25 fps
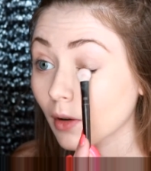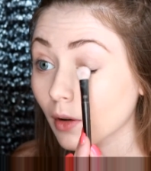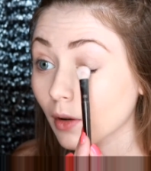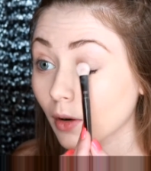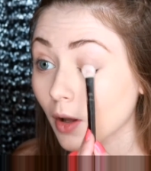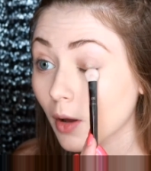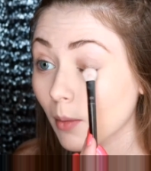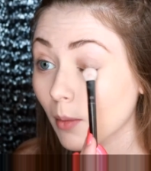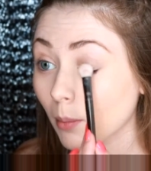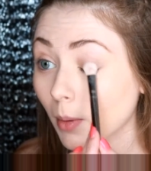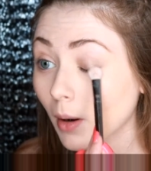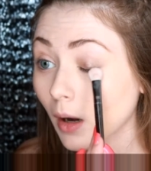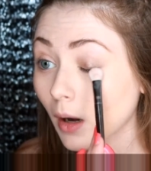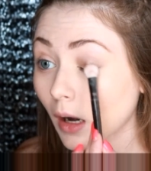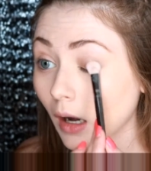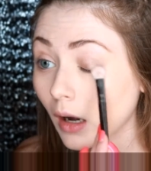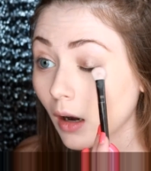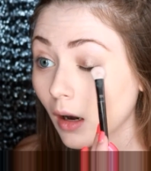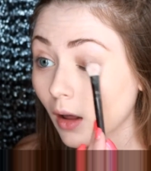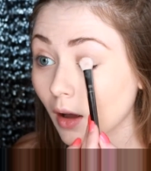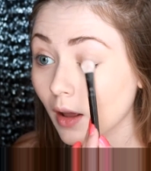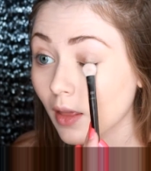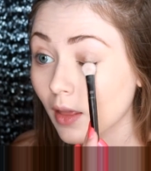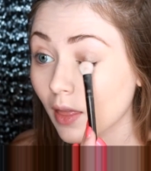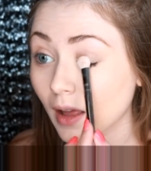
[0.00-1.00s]
going to
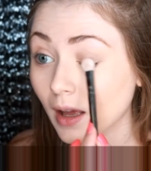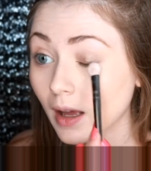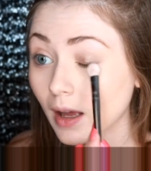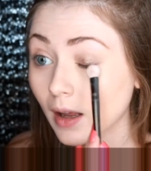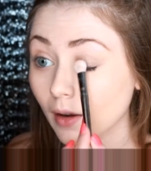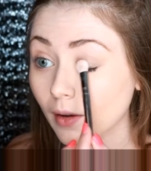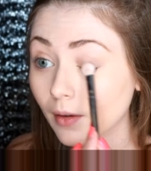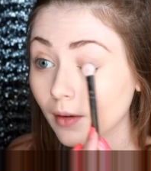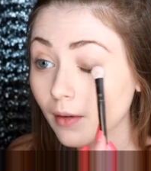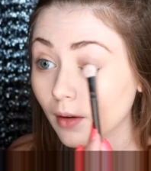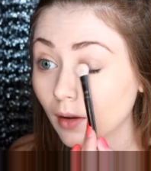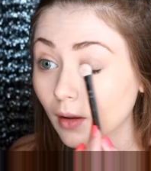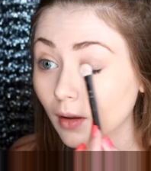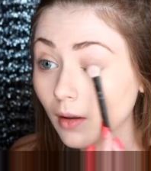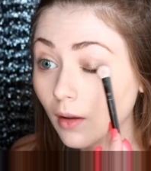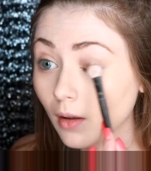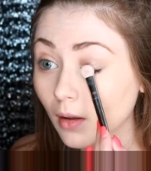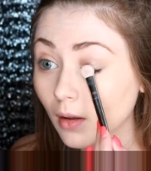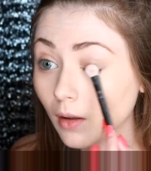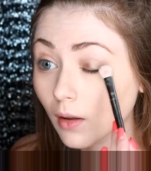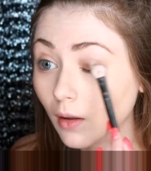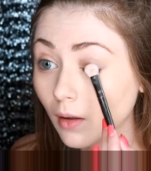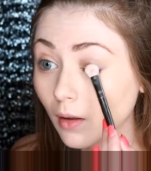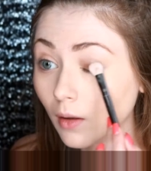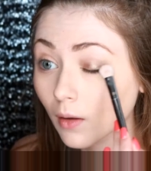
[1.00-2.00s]
apply that
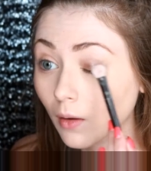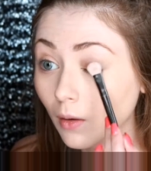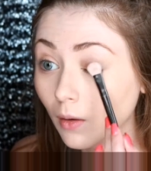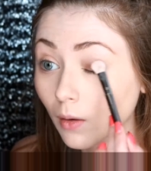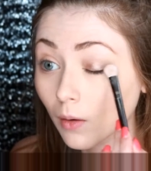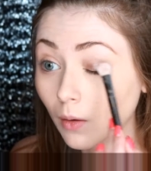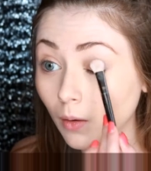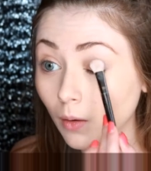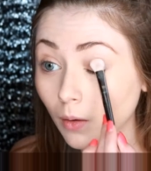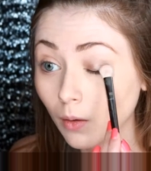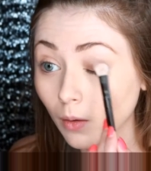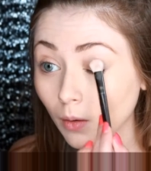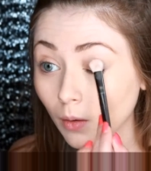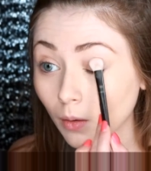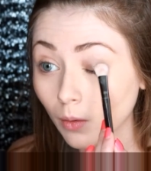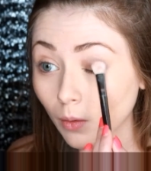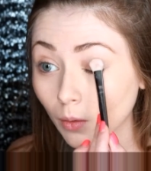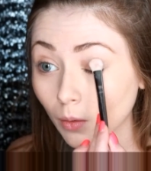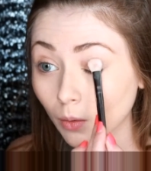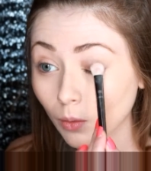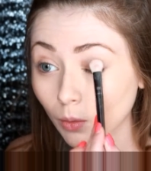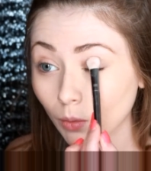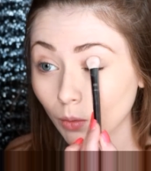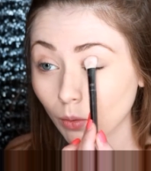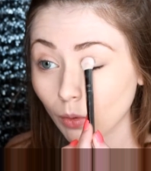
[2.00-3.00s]

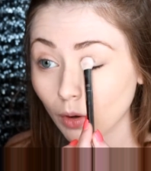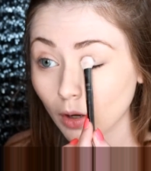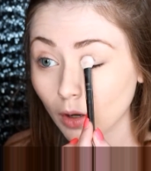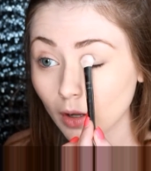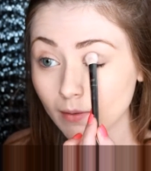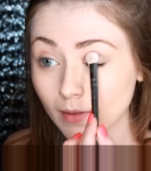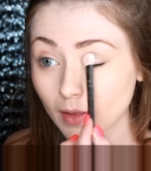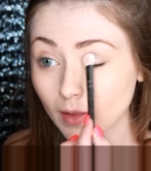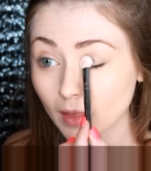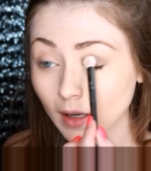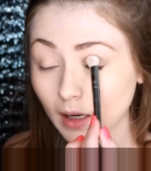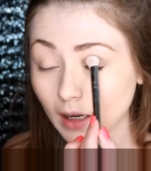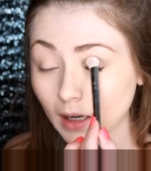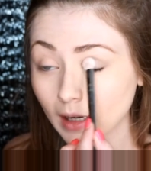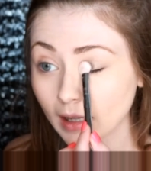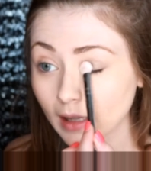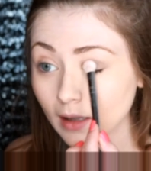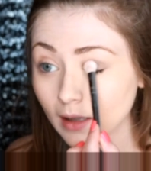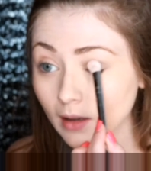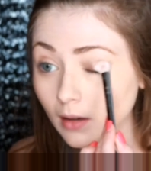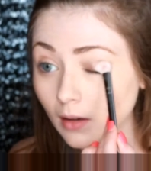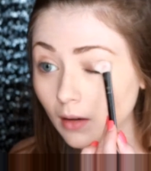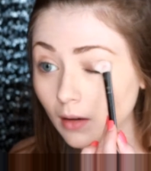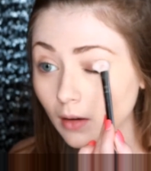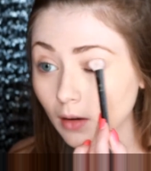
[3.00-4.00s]
all over the lid.